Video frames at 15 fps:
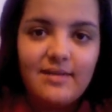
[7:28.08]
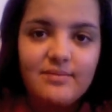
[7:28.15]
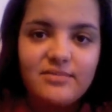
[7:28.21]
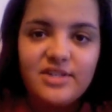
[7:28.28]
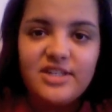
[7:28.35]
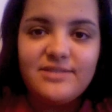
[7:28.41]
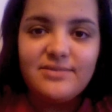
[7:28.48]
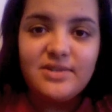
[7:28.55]

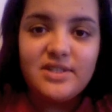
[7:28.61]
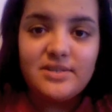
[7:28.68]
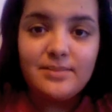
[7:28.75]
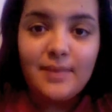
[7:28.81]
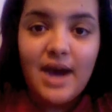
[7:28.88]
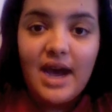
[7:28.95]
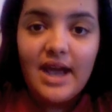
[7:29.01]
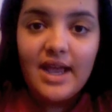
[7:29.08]
which was
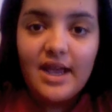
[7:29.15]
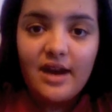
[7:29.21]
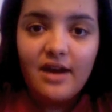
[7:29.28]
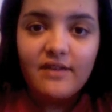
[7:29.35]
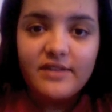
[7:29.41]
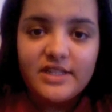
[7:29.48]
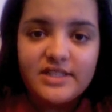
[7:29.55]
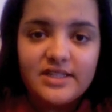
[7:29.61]

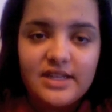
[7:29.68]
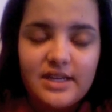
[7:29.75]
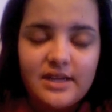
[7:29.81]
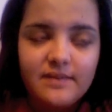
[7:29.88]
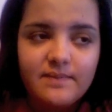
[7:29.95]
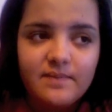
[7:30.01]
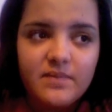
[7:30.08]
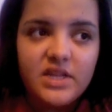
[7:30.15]

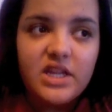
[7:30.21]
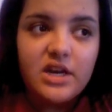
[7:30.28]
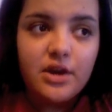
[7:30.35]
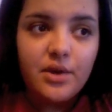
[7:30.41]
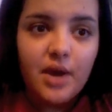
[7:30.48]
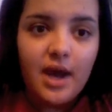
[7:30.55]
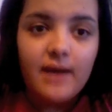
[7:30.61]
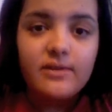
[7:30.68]
obviously, you
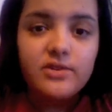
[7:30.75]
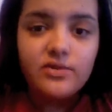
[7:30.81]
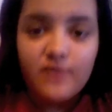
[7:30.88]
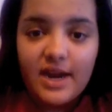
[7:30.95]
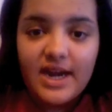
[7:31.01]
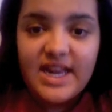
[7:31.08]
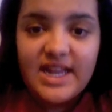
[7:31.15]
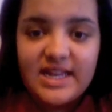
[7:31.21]
know, I was
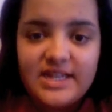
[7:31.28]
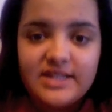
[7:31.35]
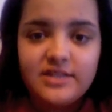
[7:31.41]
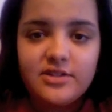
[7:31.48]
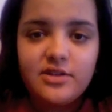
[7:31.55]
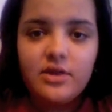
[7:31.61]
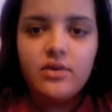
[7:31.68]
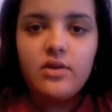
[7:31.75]

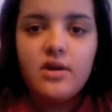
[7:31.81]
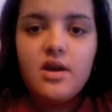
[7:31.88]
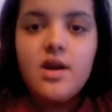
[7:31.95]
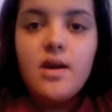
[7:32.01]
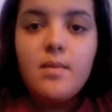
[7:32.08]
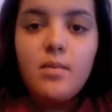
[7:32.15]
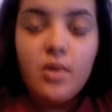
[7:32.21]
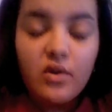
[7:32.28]
right-handed, so
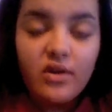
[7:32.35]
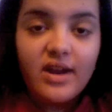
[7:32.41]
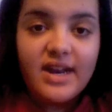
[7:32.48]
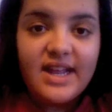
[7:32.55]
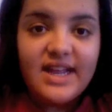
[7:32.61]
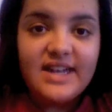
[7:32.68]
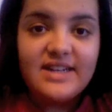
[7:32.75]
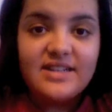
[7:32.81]
my right
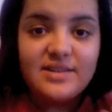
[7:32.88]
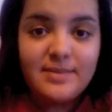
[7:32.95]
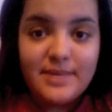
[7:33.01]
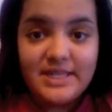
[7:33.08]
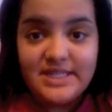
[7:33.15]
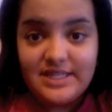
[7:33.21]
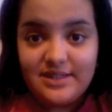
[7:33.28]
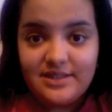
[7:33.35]
hand is a
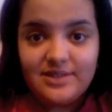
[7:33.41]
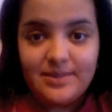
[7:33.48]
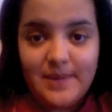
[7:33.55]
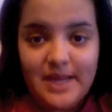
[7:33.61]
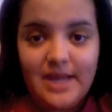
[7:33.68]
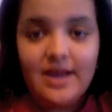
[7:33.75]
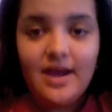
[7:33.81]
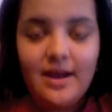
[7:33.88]
big deal to
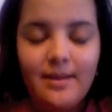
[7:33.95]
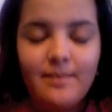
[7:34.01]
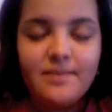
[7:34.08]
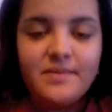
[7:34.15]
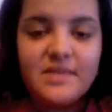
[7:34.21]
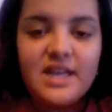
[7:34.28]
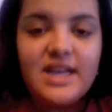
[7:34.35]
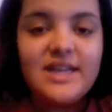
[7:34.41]
me.
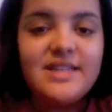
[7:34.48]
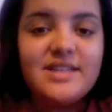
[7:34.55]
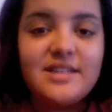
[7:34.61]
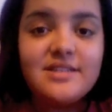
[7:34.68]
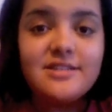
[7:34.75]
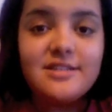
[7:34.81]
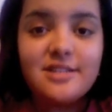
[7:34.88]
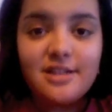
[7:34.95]
It's
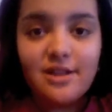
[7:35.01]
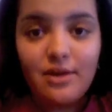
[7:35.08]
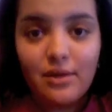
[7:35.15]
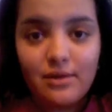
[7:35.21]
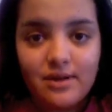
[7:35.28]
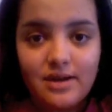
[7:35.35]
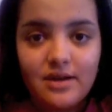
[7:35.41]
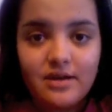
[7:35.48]

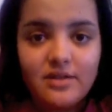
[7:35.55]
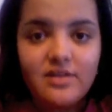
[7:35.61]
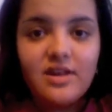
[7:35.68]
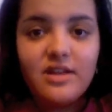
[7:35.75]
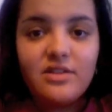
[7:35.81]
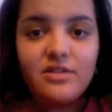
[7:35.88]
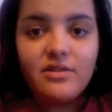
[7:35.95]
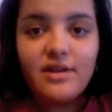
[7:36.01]
slower
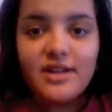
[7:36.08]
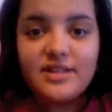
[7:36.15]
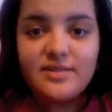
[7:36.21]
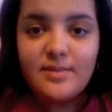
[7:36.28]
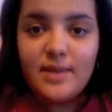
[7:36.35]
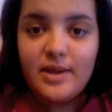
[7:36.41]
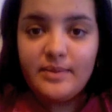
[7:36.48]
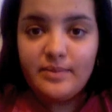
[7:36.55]
than the
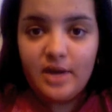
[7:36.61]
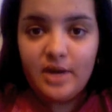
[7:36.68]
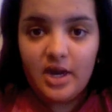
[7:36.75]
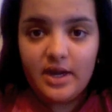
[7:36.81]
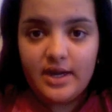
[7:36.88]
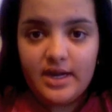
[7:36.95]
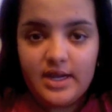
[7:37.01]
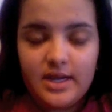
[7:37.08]
rest of my
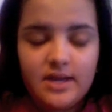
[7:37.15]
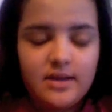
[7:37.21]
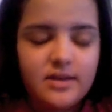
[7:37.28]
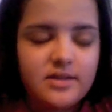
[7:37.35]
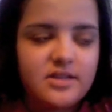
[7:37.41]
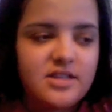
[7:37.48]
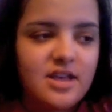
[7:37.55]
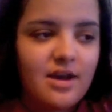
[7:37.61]
body.
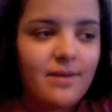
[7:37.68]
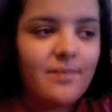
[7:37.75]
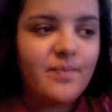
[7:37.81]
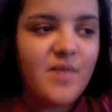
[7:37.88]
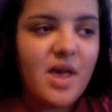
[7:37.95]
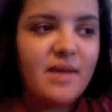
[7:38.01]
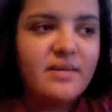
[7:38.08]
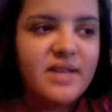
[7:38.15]
So,
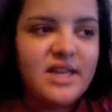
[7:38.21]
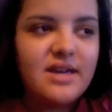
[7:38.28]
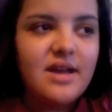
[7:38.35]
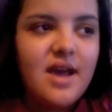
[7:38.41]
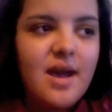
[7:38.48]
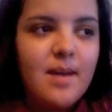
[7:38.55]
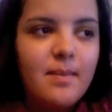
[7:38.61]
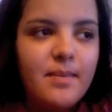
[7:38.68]
I mean,
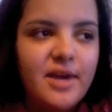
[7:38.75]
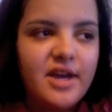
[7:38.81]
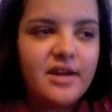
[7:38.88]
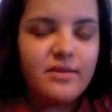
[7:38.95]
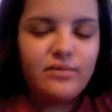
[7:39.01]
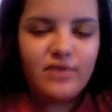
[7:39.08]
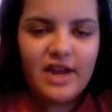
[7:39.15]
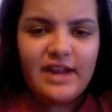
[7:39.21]
my
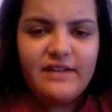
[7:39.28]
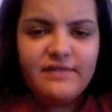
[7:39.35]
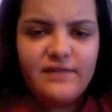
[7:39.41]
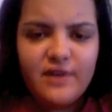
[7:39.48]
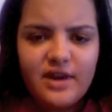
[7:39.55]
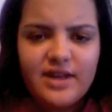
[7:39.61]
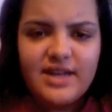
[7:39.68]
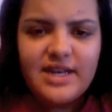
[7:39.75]
right
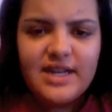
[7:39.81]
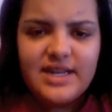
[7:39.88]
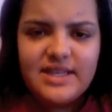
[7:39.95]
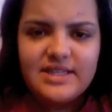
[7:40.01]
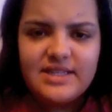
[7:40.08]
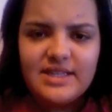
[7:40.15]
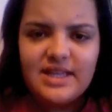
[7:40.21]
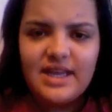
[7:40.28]
foot
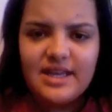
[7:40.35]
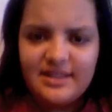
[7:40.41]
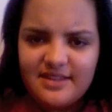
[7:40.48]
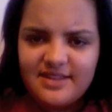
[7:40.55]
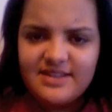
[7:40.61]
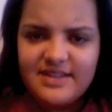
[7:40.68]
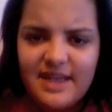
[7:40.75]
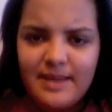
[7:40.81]
is like
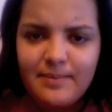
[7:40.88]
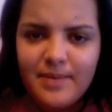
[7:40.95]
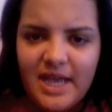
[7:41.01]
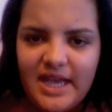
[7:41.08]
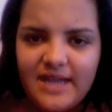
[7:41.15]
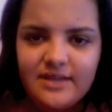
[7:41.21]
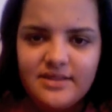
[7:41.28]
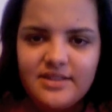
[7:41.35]
the same
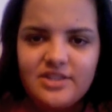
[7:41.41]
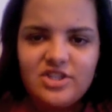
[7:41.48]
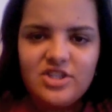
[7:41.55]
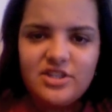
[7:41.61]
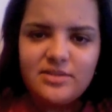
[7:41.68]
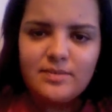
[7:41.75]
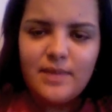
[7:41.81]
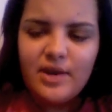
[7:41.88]
pace, it's
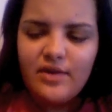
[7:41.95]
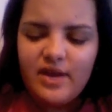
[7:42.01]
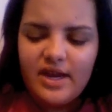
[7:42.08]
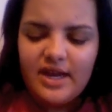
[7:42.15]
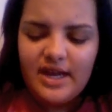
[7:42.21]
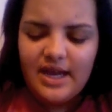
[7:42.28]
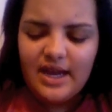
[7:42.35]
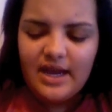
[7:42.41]
just my
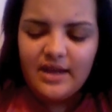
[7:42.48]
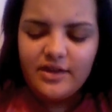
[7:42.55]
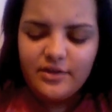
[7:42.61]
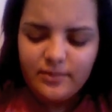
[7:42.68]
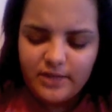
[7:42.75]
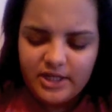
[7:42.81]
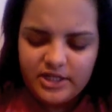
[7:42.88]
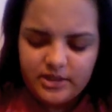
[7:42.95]
right hand,
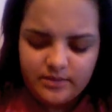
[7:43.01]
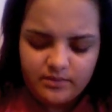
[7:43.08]
which,